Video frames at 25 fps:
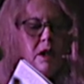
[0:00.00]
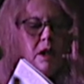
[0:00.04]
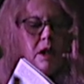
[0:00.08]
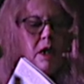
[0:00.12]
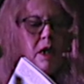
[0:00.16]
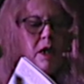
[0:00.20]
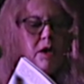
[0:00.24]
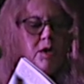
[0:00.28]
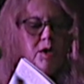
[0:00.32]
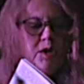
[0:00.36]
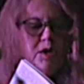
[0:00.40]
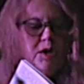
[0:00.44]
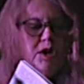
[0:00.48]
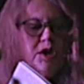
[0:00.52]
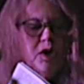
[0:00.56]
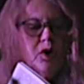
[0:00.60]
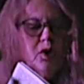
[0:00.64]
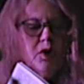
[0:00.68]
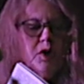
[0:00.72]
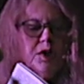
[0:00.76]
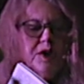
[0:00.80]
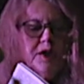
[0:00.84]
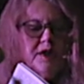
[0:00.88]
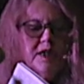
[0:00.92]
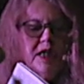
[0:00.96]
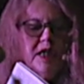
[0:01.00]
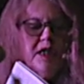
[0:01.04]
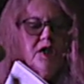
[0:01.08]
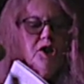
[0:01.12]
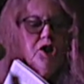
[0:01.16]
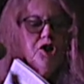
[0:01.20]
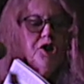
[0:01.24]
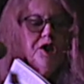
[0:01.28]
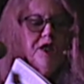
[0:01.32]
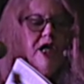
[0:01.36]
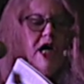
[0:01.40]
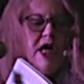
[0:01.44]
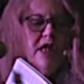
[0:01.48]
it was called The
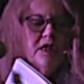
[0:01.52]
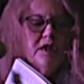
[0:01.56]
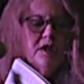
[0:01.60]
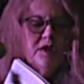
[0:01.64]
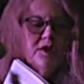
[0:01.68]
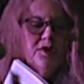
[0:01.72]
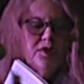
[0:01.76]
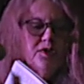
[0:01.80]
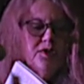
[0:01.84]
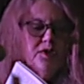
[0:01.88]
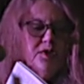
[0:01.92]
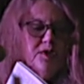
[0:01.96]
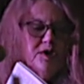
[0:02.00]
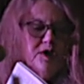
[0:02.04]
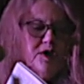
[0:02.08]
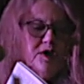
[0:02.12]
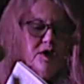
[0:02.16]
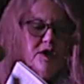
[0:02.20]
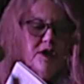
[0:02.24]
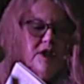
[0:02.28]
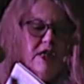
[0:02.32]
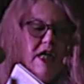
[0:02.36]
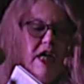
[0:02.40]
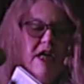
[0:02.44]
Sanctuary House of St.